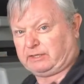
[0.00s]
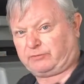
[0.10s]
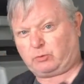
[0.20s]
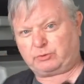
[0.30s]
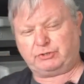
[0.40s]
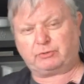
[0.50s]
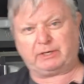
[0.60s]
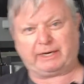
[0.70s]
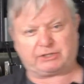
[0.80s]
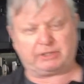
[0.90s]
And of course, you
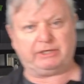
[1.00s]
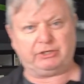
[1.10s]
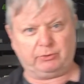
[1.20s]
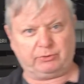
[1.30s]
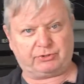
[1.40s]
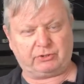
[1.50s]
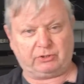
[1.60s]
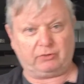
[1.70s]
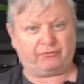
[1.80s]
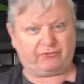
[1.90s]
can actually use
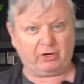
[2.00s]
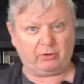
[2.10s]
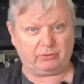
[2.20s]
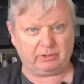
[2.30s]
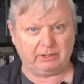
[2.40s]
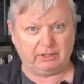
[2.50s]
your phone